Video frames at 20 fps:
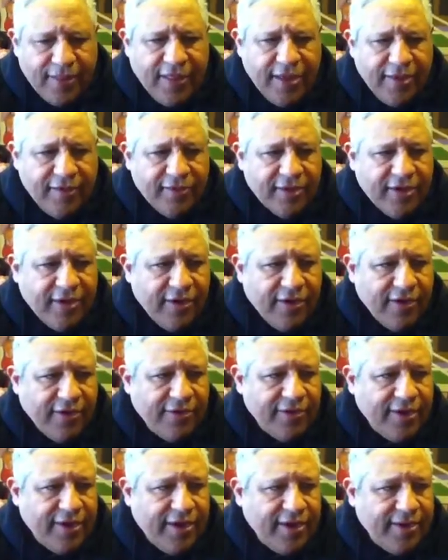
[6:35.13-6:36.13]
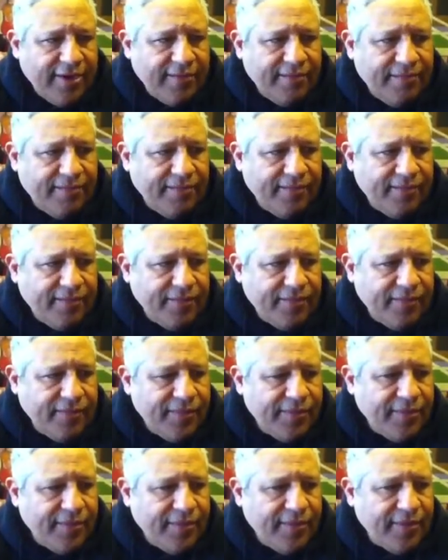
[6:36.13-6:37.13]
they were called the
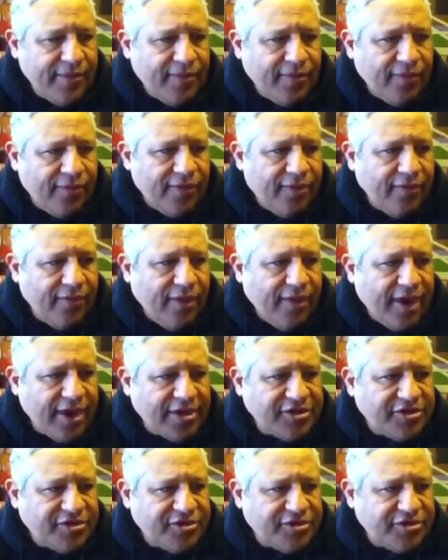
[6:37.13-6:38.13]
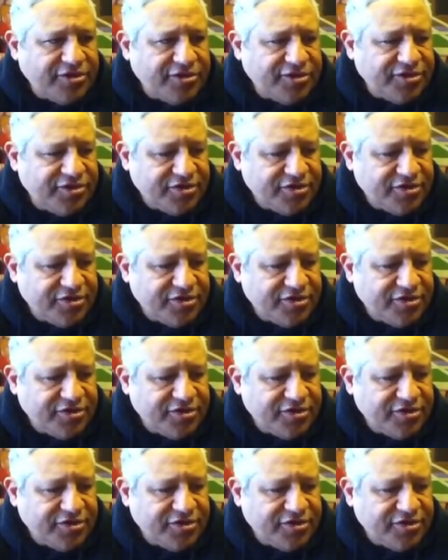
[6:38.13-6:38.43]
Watchers.